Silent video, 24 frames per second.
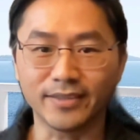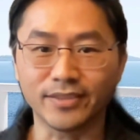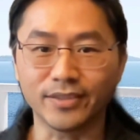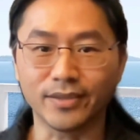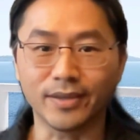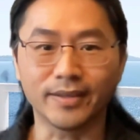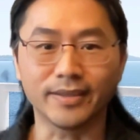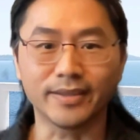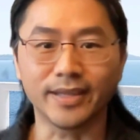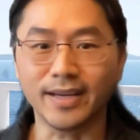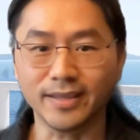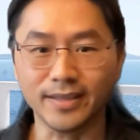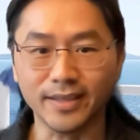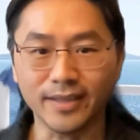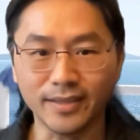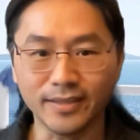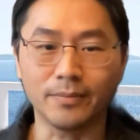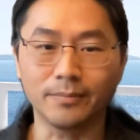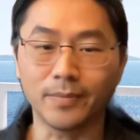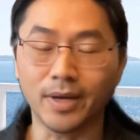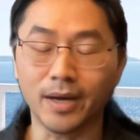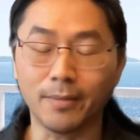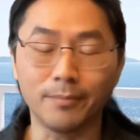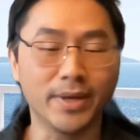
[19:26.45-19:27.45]
So that is
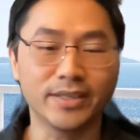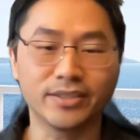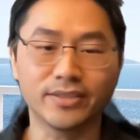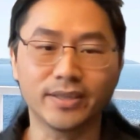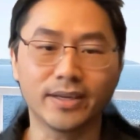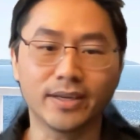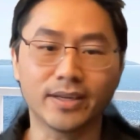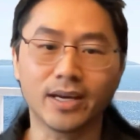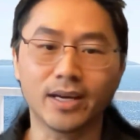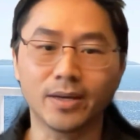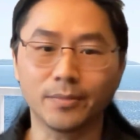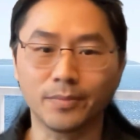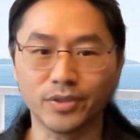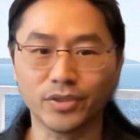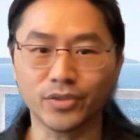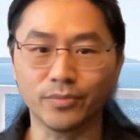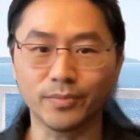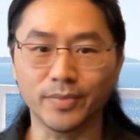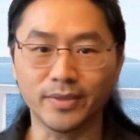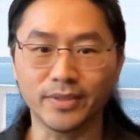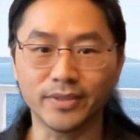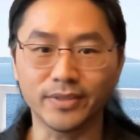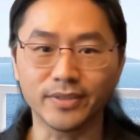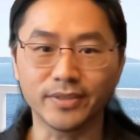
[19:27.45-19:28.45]
an amazing
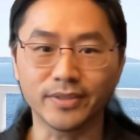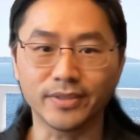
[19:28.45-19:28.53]
accomplishment.